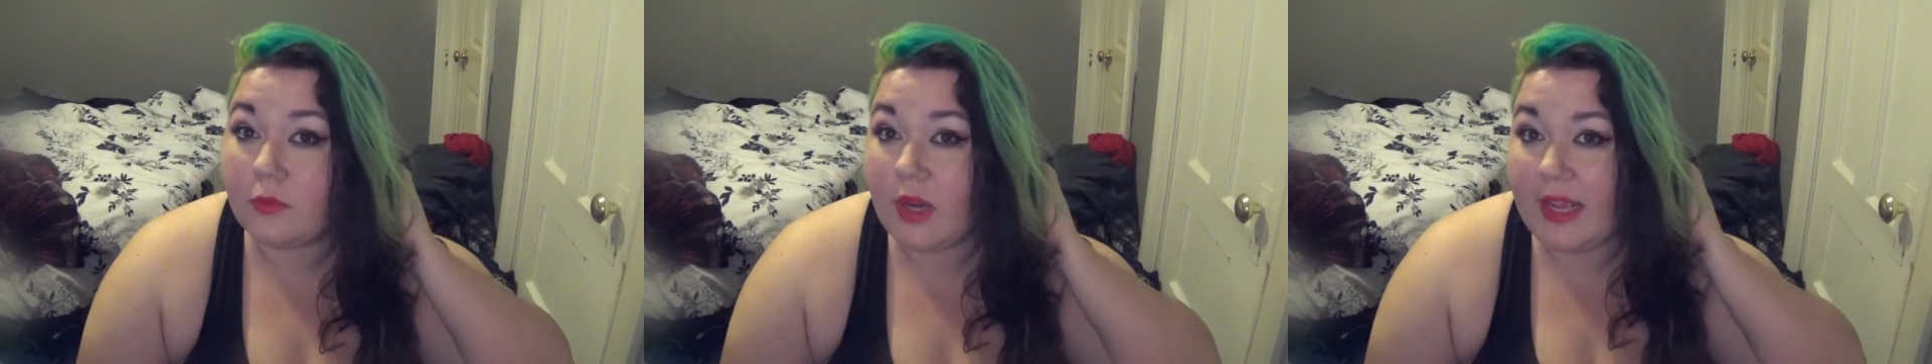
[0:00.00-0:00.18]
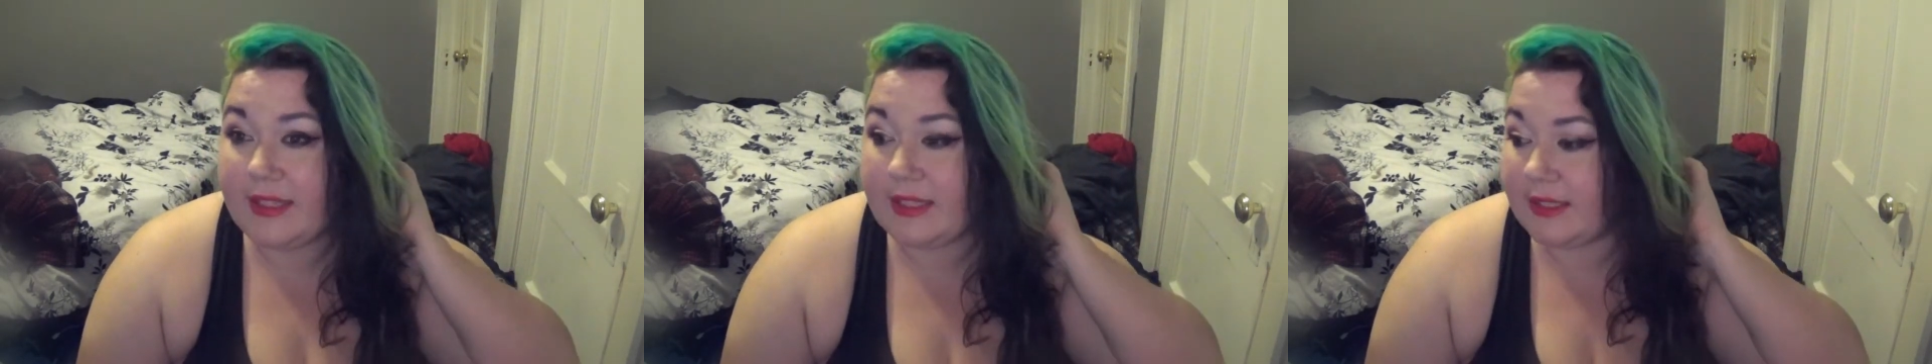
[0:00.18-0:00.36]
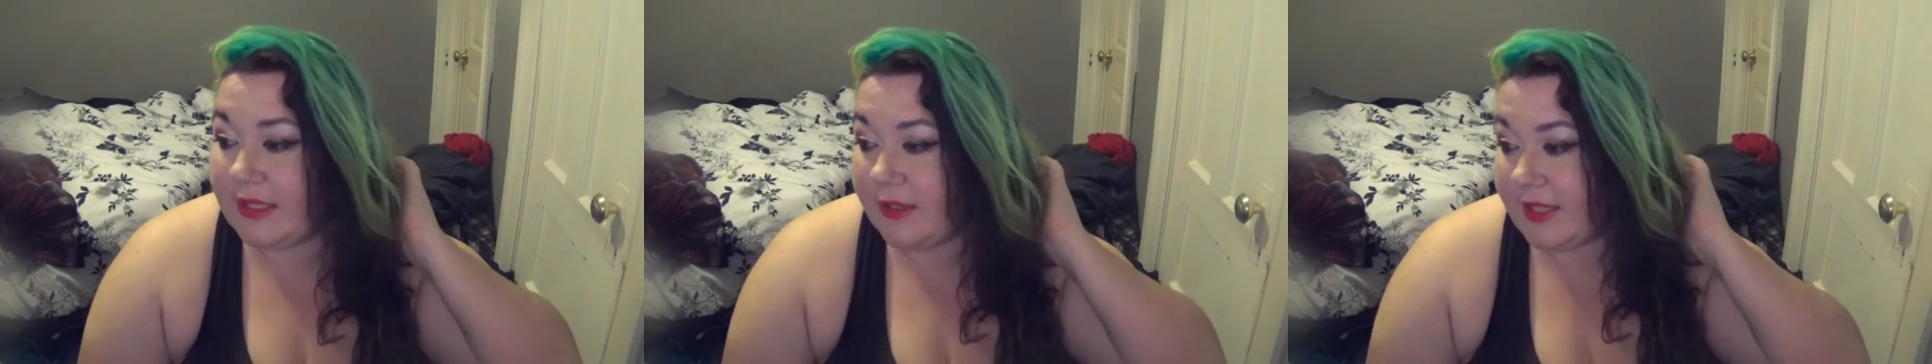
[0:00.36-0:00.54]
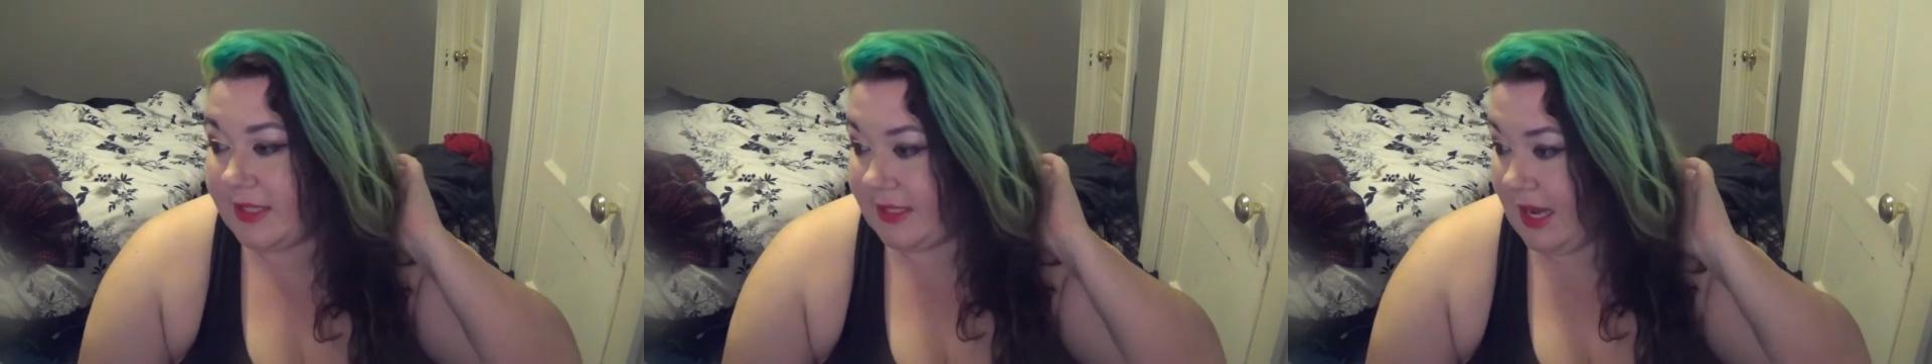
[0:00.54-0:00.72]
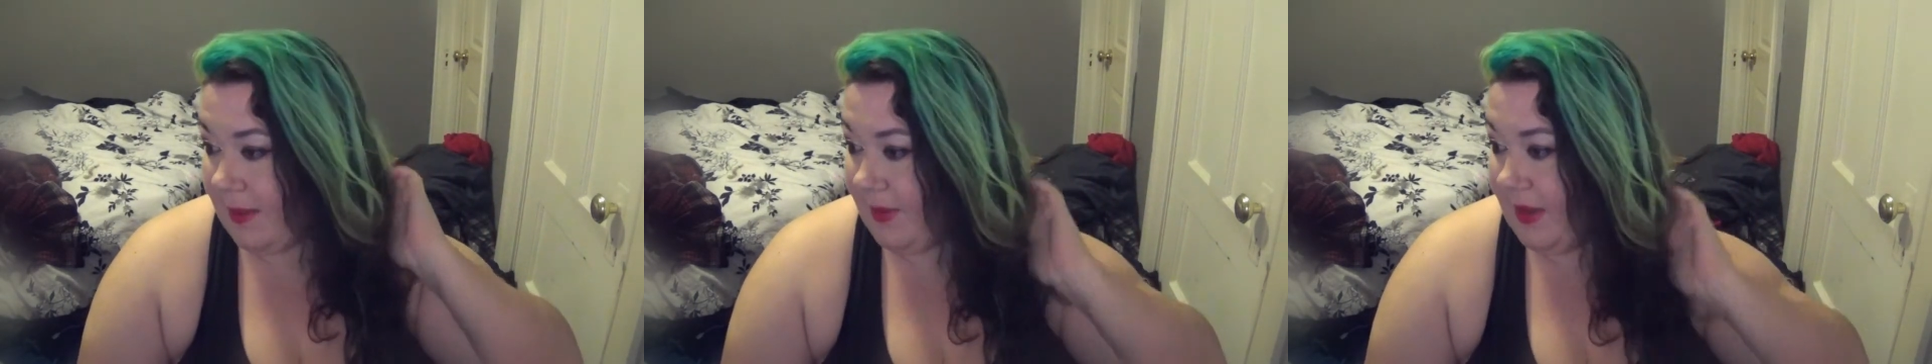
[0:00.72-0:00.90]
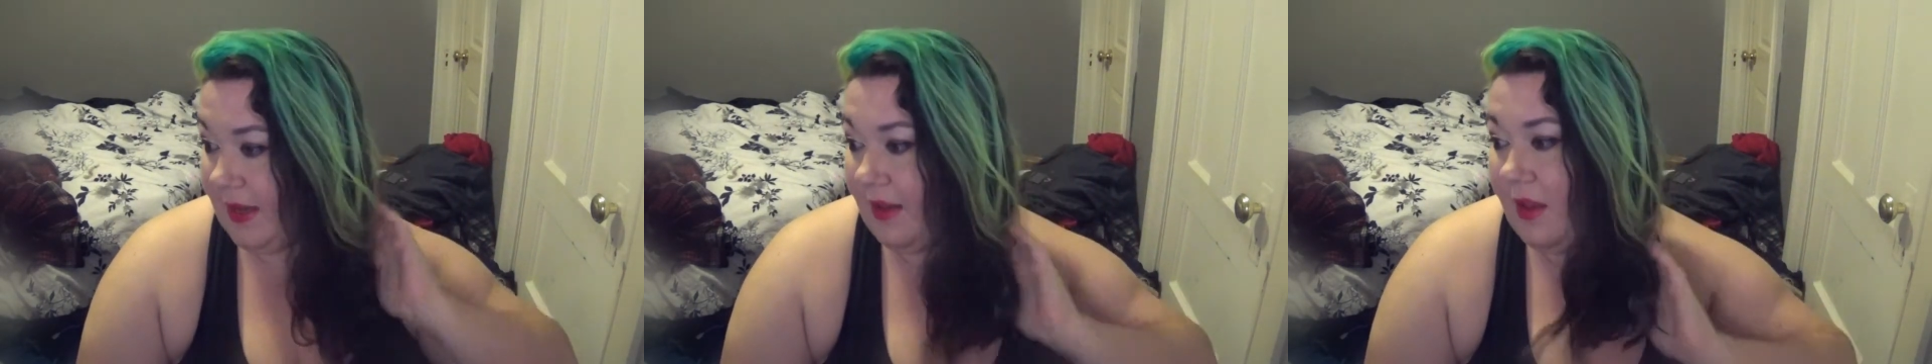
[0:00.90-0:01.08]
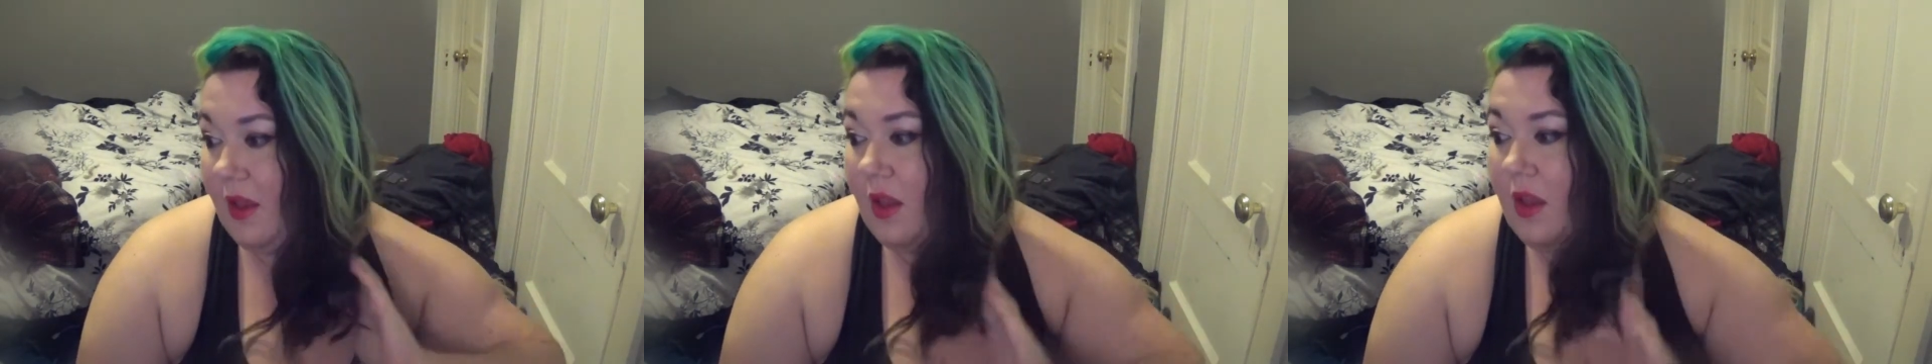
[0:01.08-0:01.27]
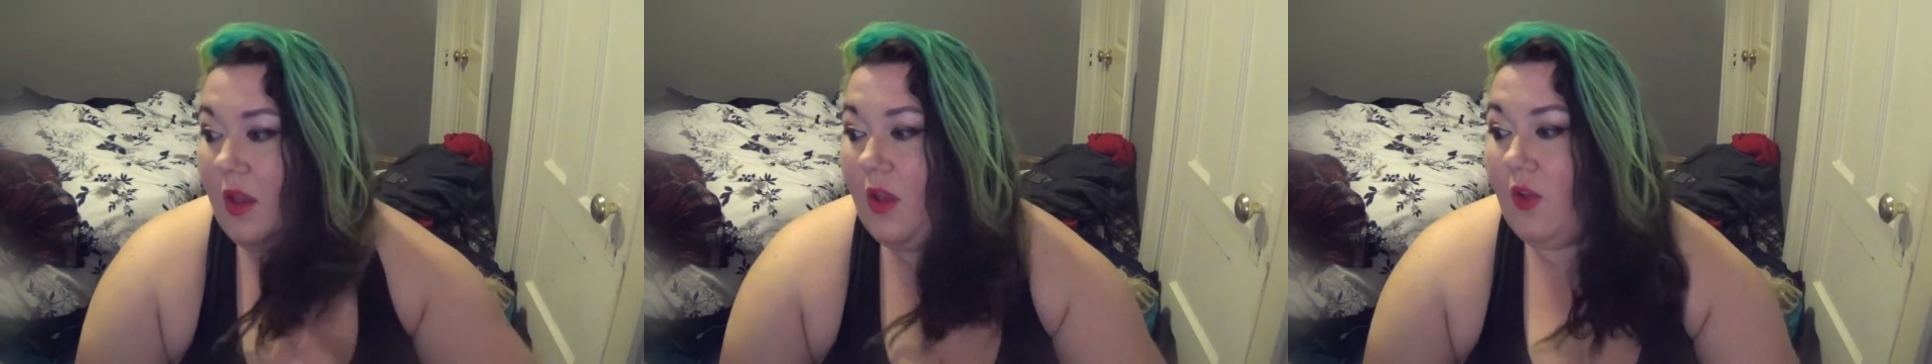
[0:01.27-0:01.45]
it's a serious topic.
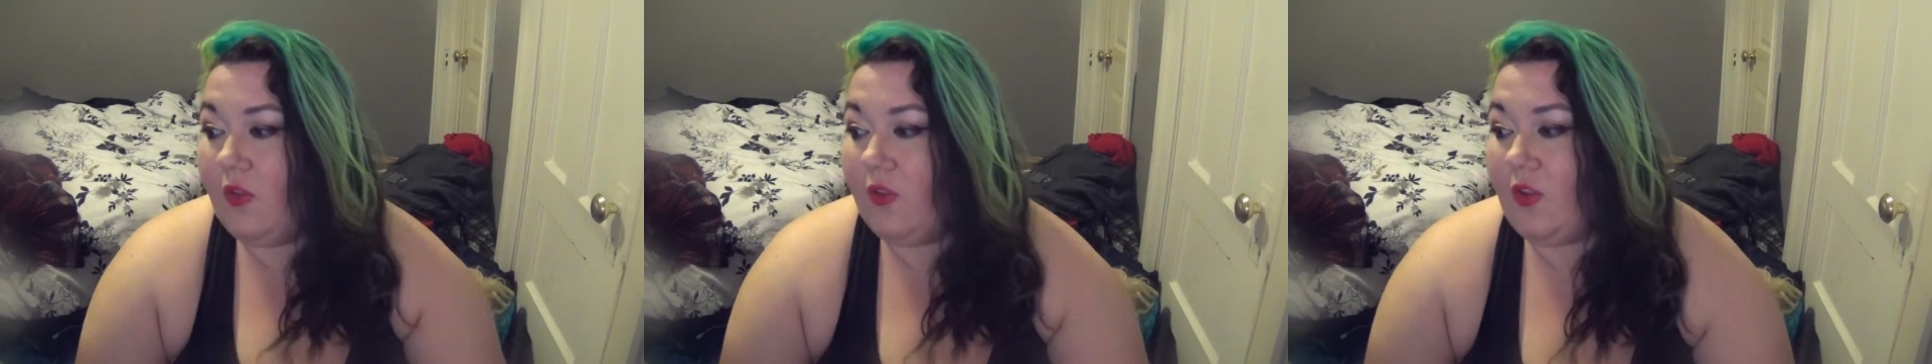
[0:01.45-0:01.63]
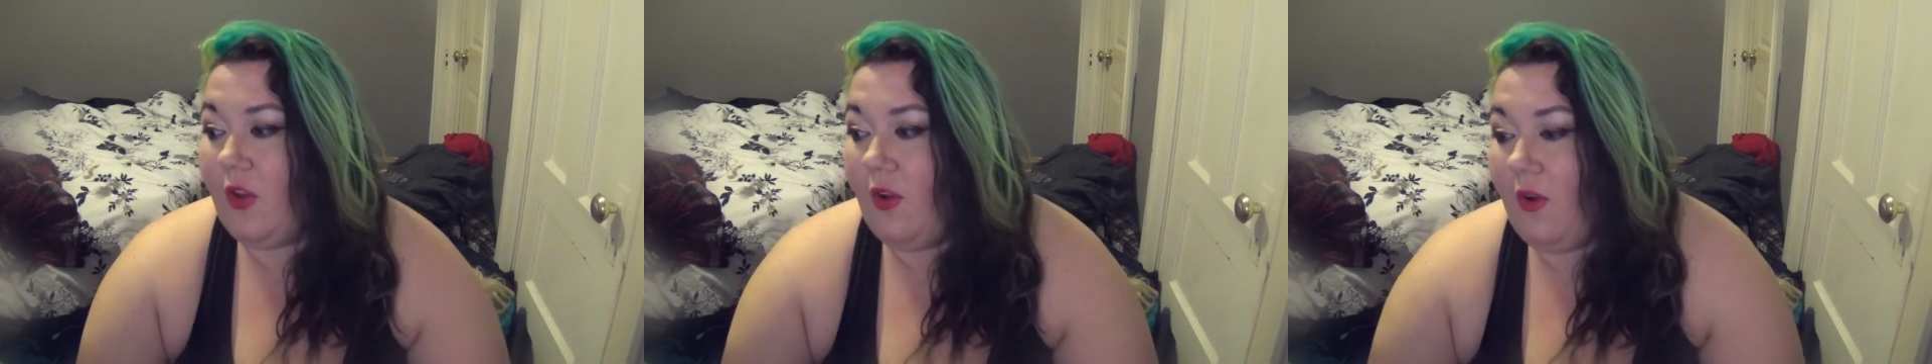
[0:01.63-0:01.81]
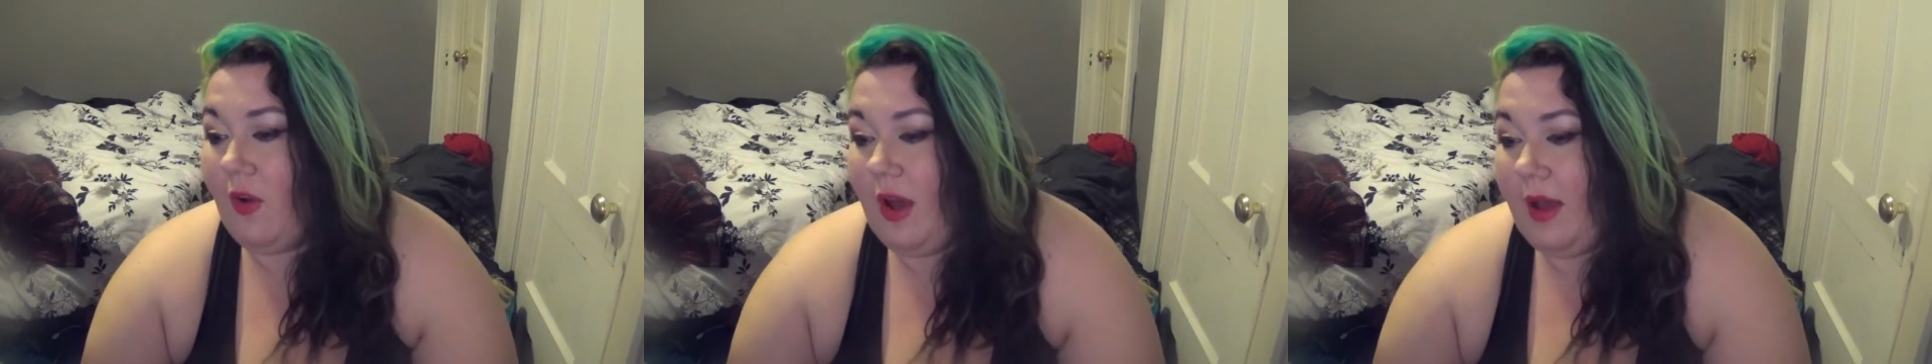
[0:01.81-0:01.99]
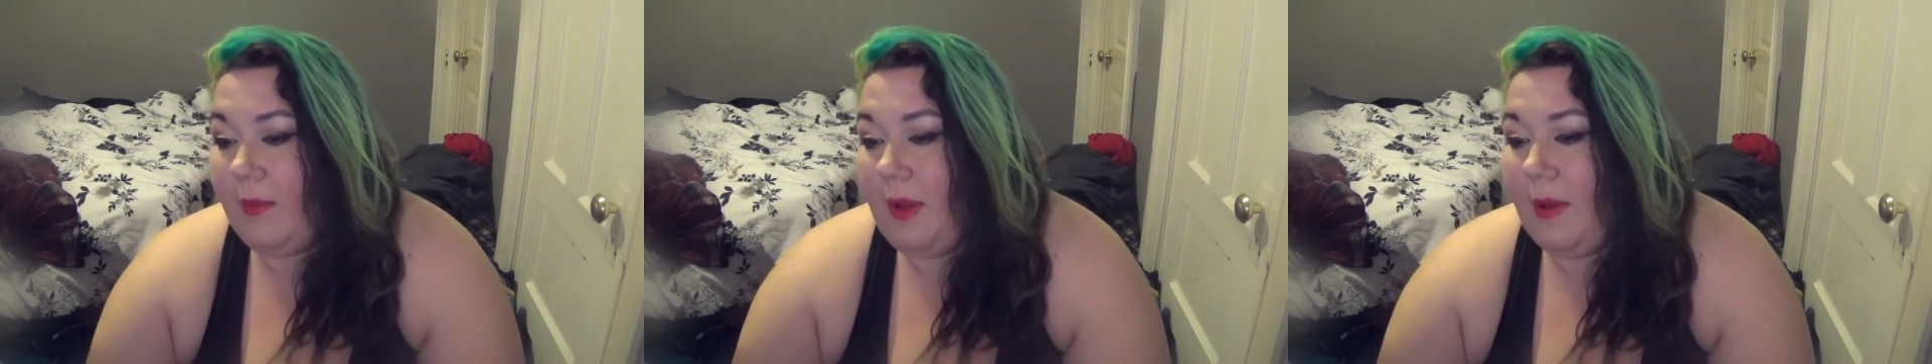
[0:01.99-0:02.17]
So um,